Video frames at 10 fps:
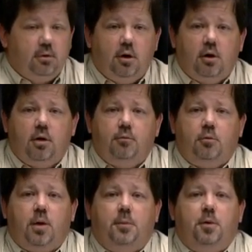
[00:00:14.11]
Going to give a
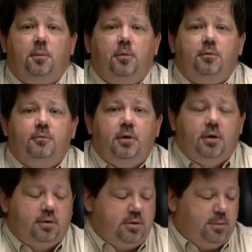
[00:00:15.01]
wrap up of
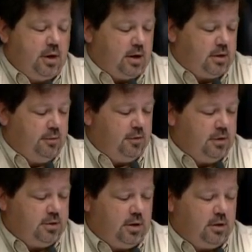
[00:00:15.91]
uh, some of the
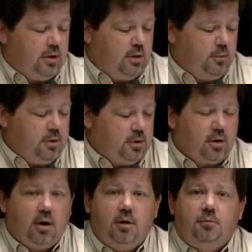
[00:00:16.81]
activities that uh, we took
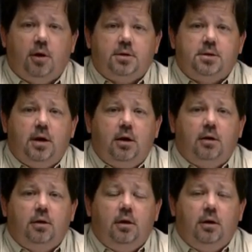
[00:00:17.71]
care of last night
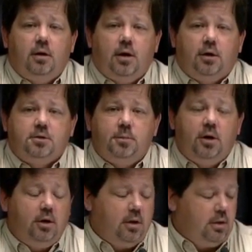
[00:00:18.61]
at the uh, council
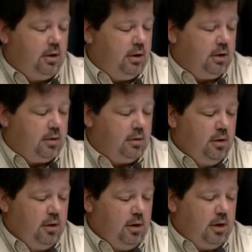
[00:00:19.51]
meeting and the uh,
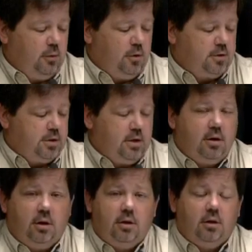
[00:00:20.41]
and the work
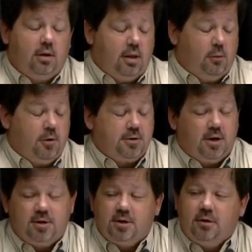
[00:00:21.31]
at the and the work
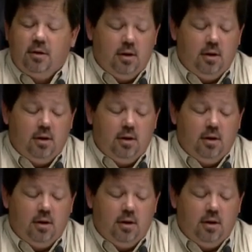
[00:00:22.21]
session.